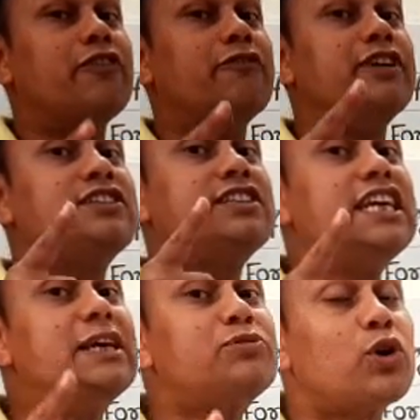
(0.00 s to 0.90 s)
which
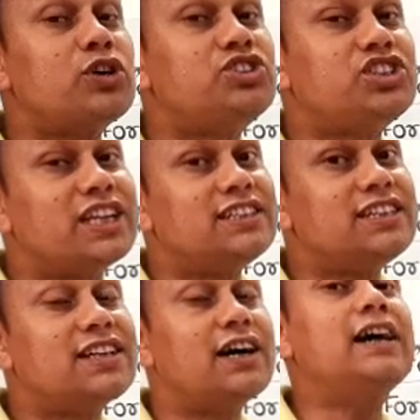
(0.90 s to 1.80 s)
keeps on
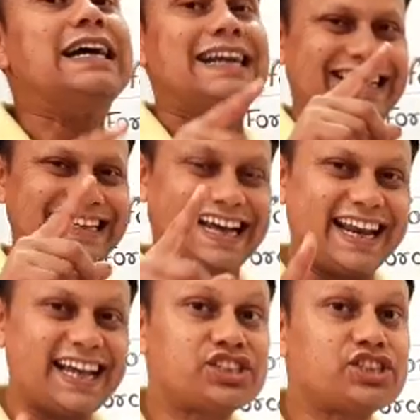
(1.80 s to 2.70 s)
changing the
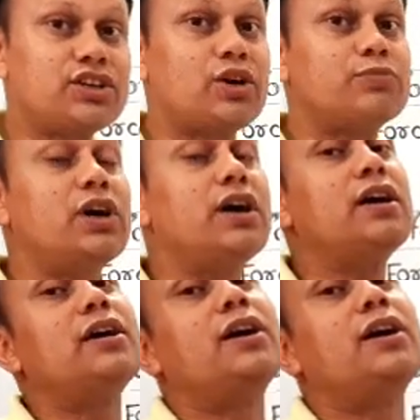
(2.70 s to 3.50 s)
direction of the